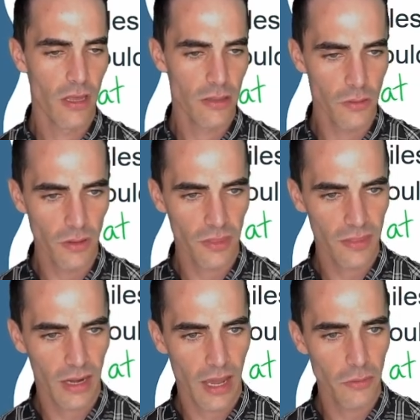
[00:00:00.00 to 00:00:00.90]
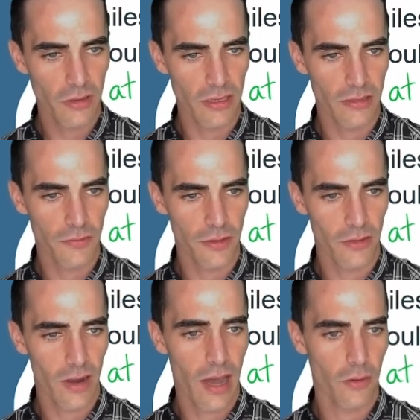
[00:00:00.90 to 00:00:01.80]
The only thing that I really need to
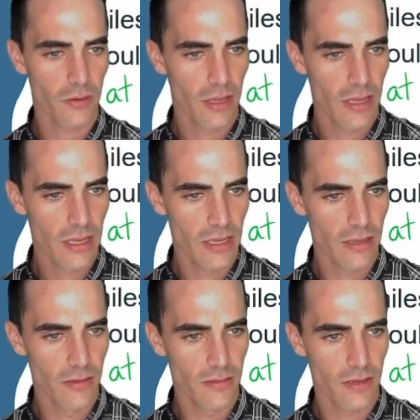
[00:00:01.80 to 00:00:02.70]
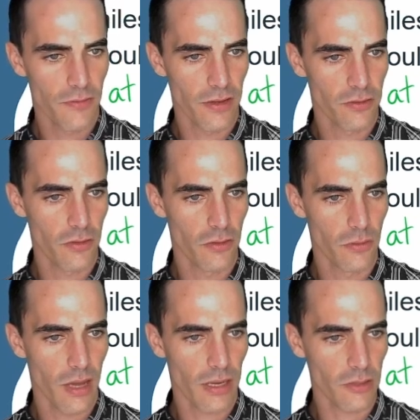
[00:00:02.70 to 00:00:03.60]
figure out is if I should do
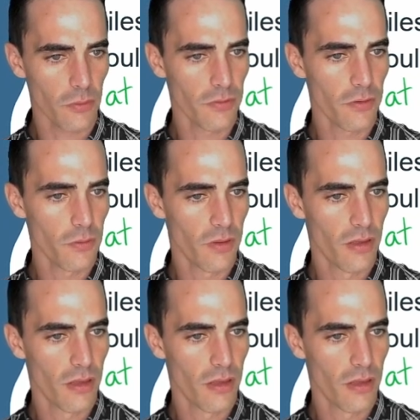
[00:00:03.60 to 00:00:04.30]
not equal to,